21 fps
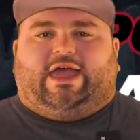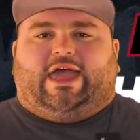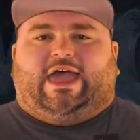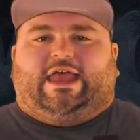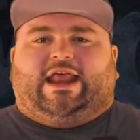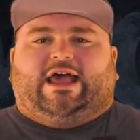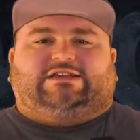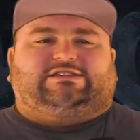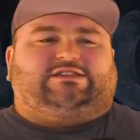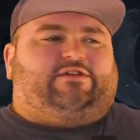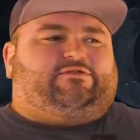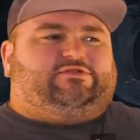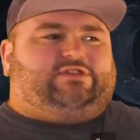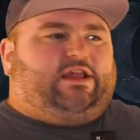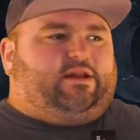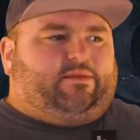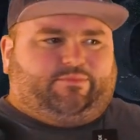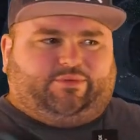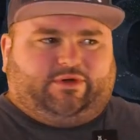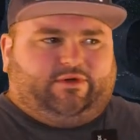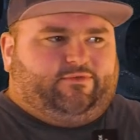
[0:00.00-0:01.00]
And as I've said
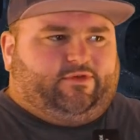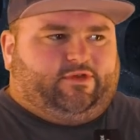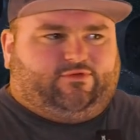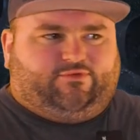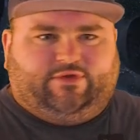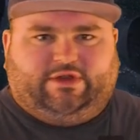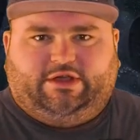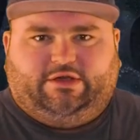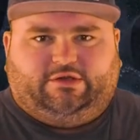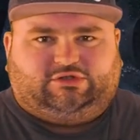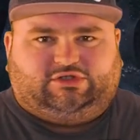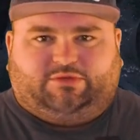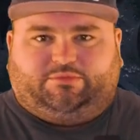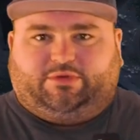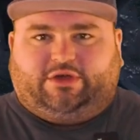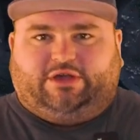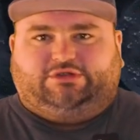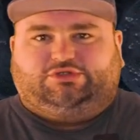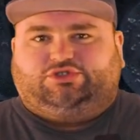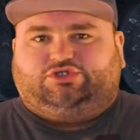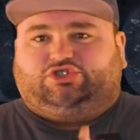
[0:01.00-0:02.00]
in previous videos, the
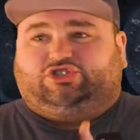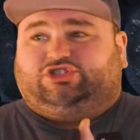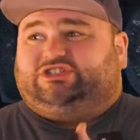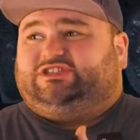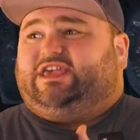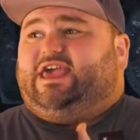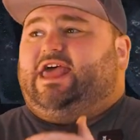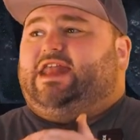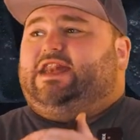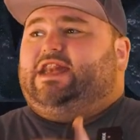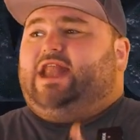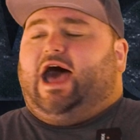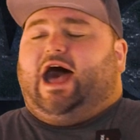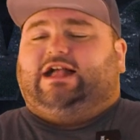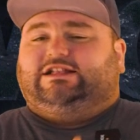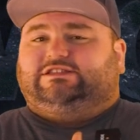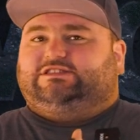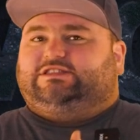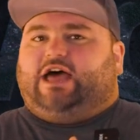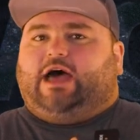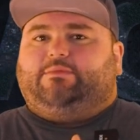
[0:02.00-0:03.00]
Blazers just
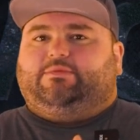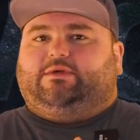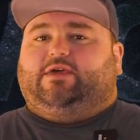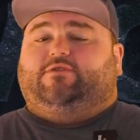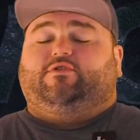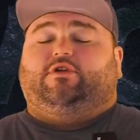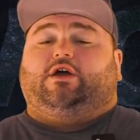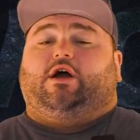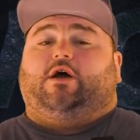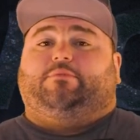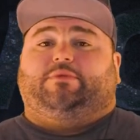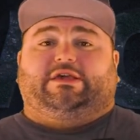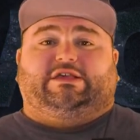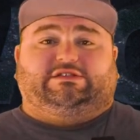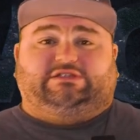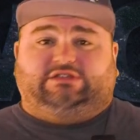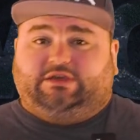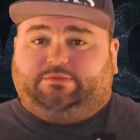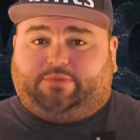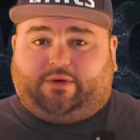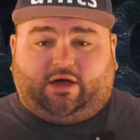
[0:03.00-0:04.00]
cannot stop giving up
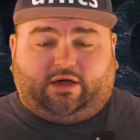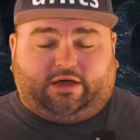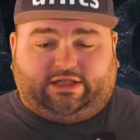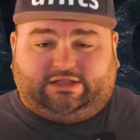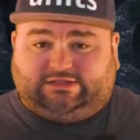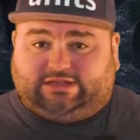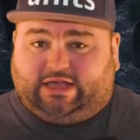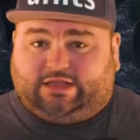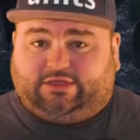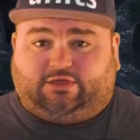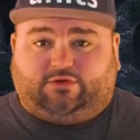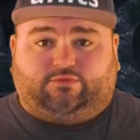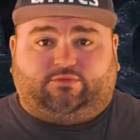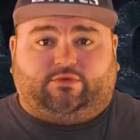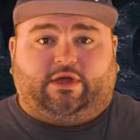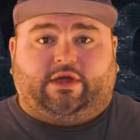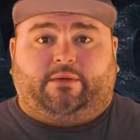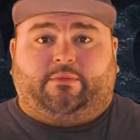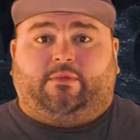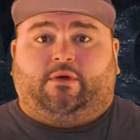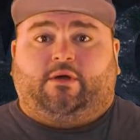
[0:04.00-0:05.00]
easy buckets at the
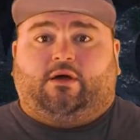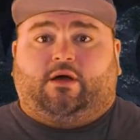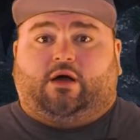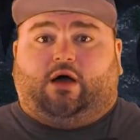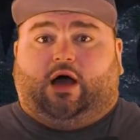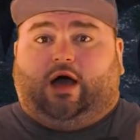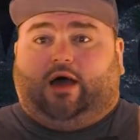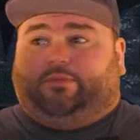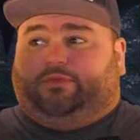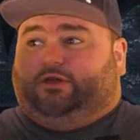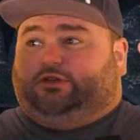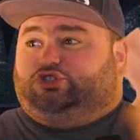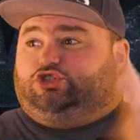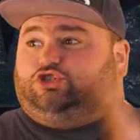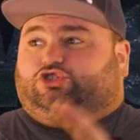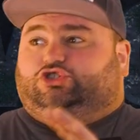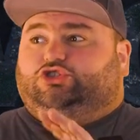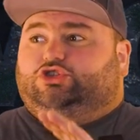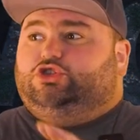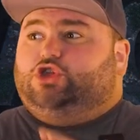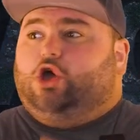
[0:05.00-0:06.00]
rim. There's
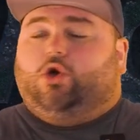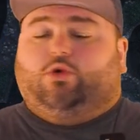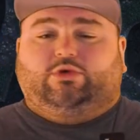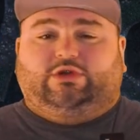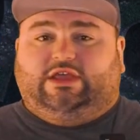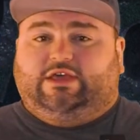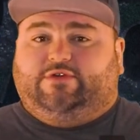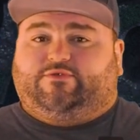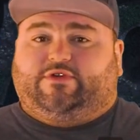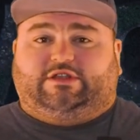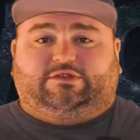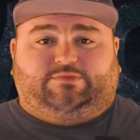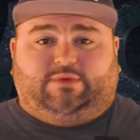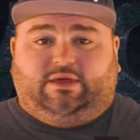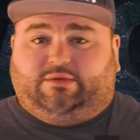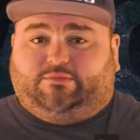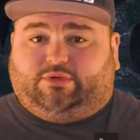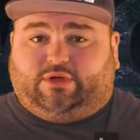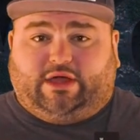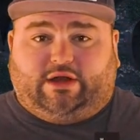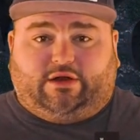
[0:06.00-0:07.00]
just no defense
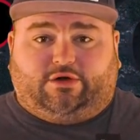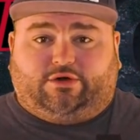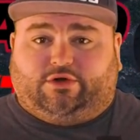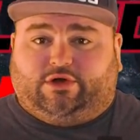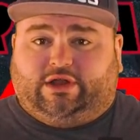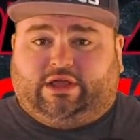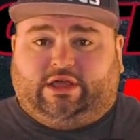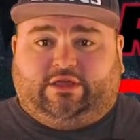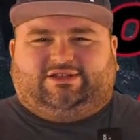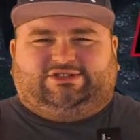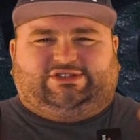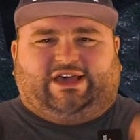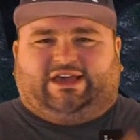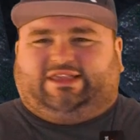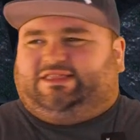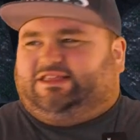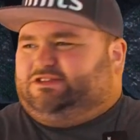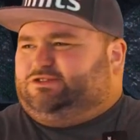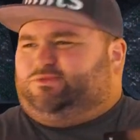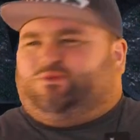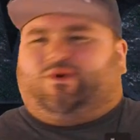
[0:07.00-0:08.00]
being played underneath. Check
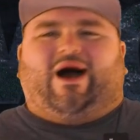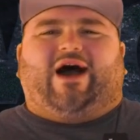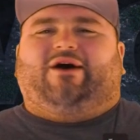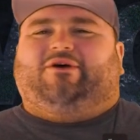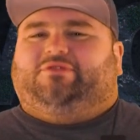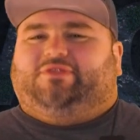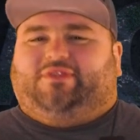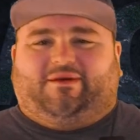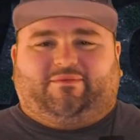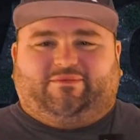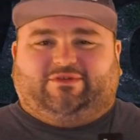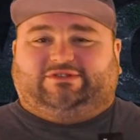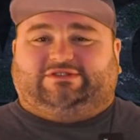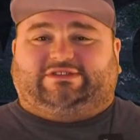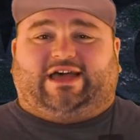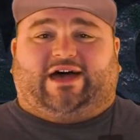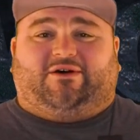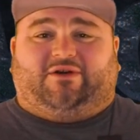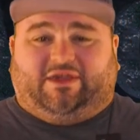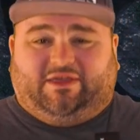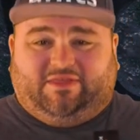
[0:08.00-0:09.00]
these wild numbers
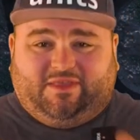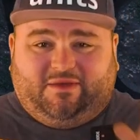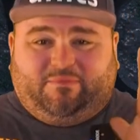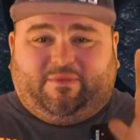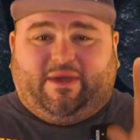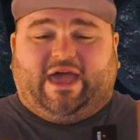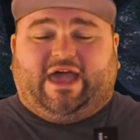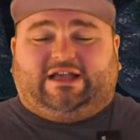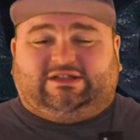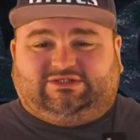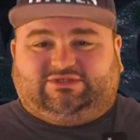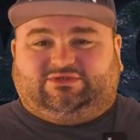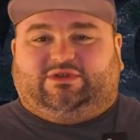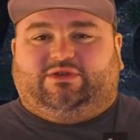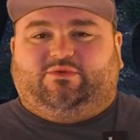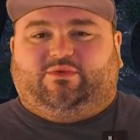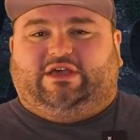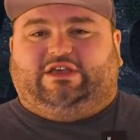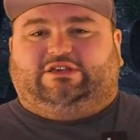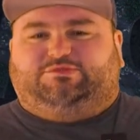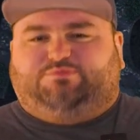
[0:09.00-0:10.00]
out. In the past 3
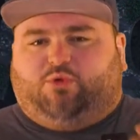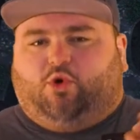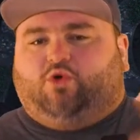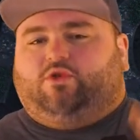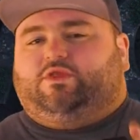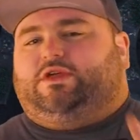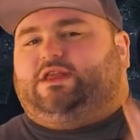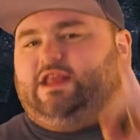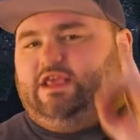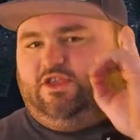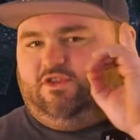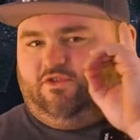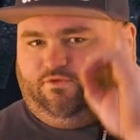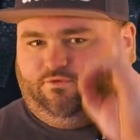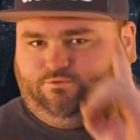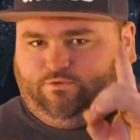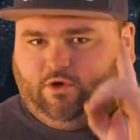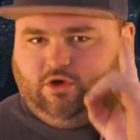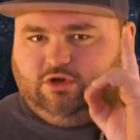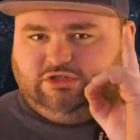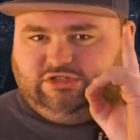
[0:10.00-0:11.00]
weeks, Portland is
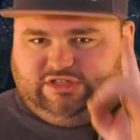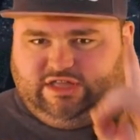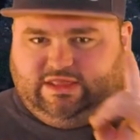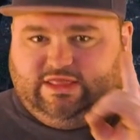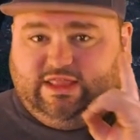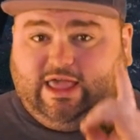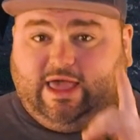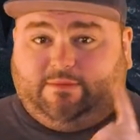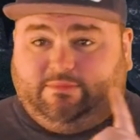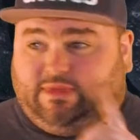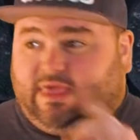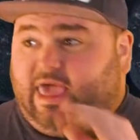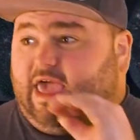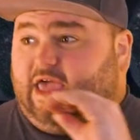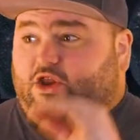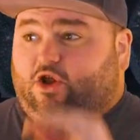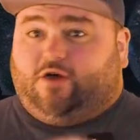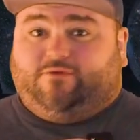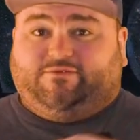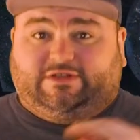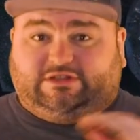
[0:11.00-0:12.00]
first in the NBA in
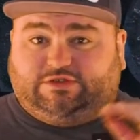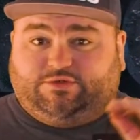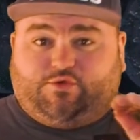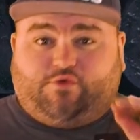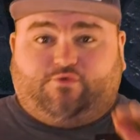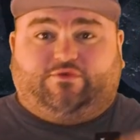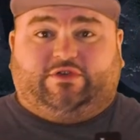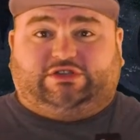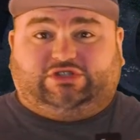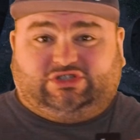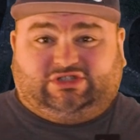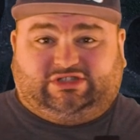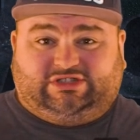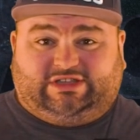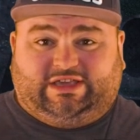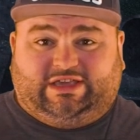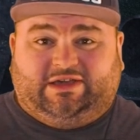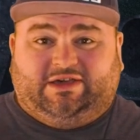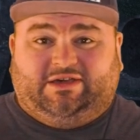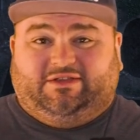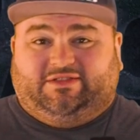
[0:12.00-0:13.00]
offensive
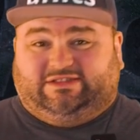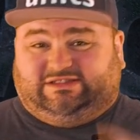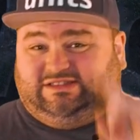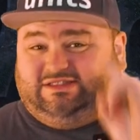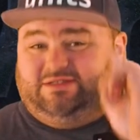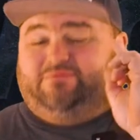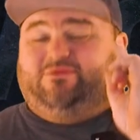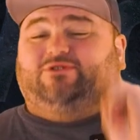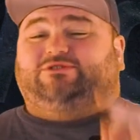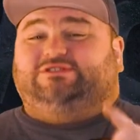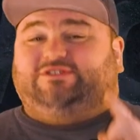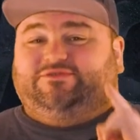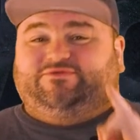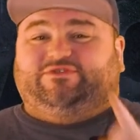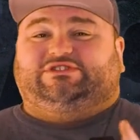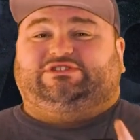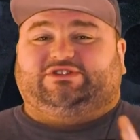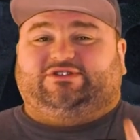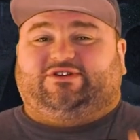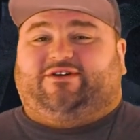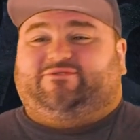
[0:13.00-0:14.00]
efficiency. This is the most
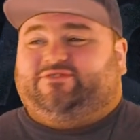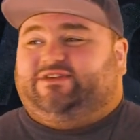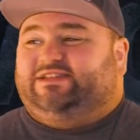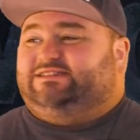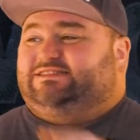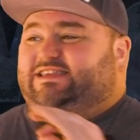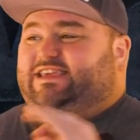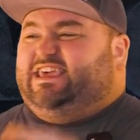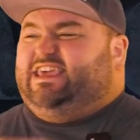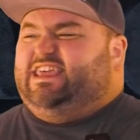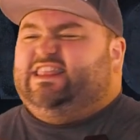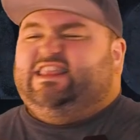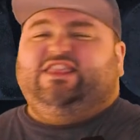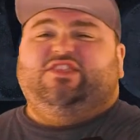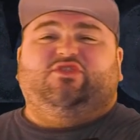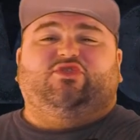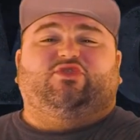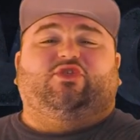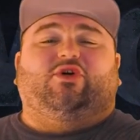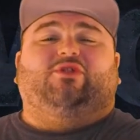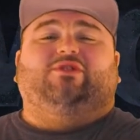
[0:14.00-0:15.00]
efficient offense in
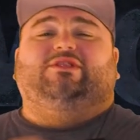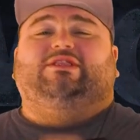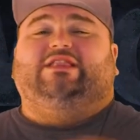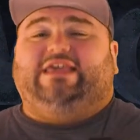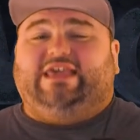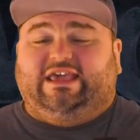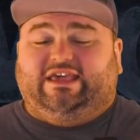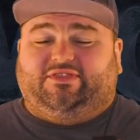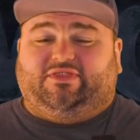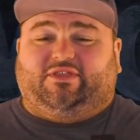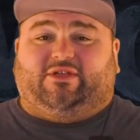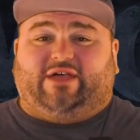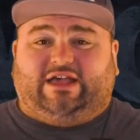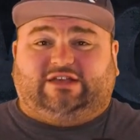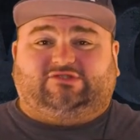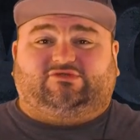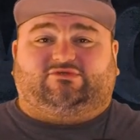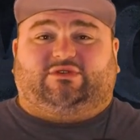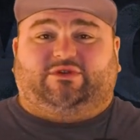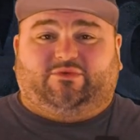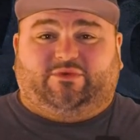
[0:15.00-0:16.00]
the league in the
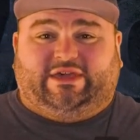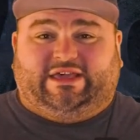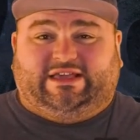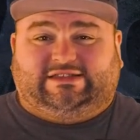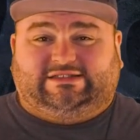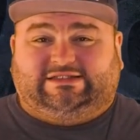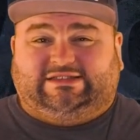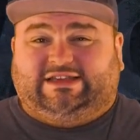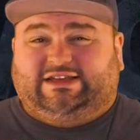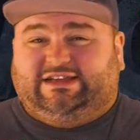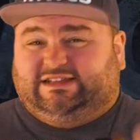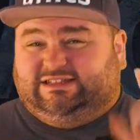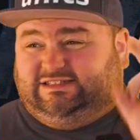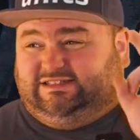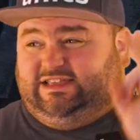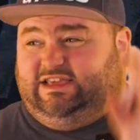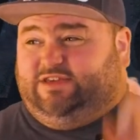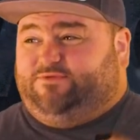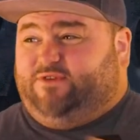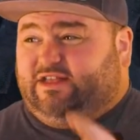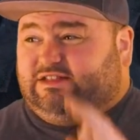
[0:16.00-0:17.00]
last 3 weeks.
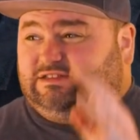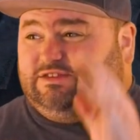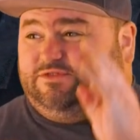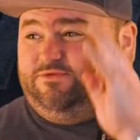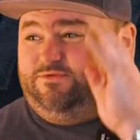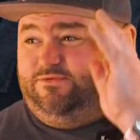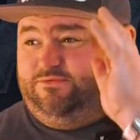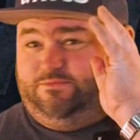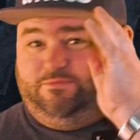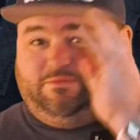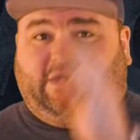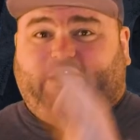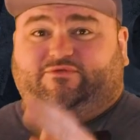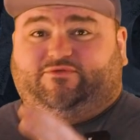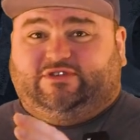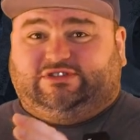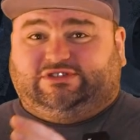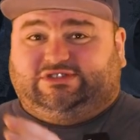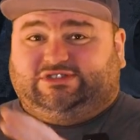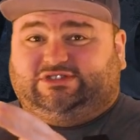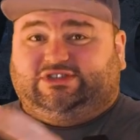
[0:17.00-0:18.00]
Defensive
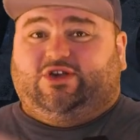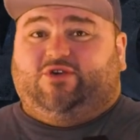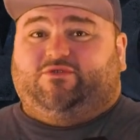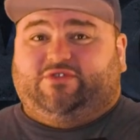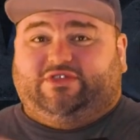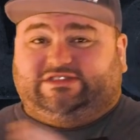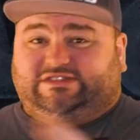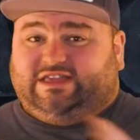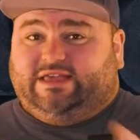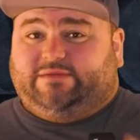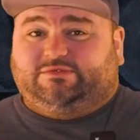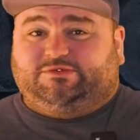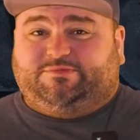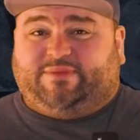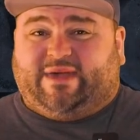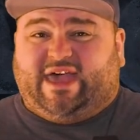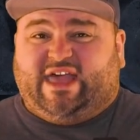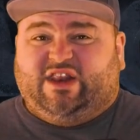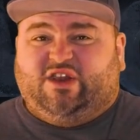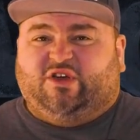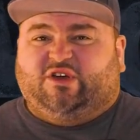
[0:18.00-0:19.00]
efficiency over the same
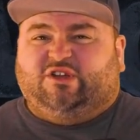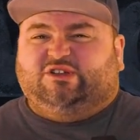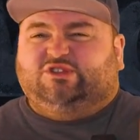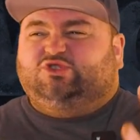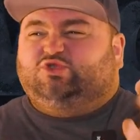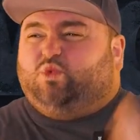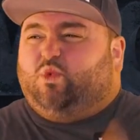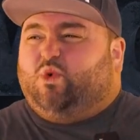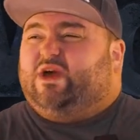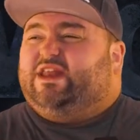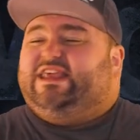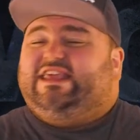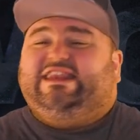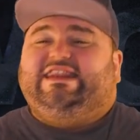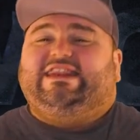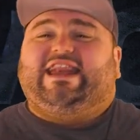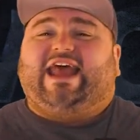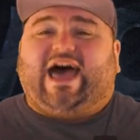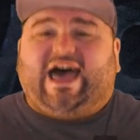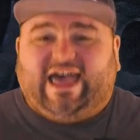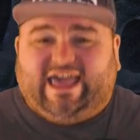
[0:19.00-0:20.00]
span,
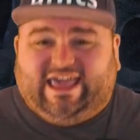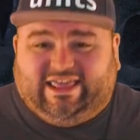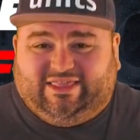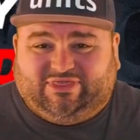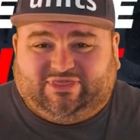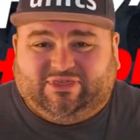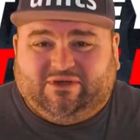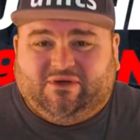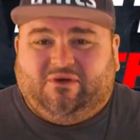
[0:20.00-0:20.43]
29th.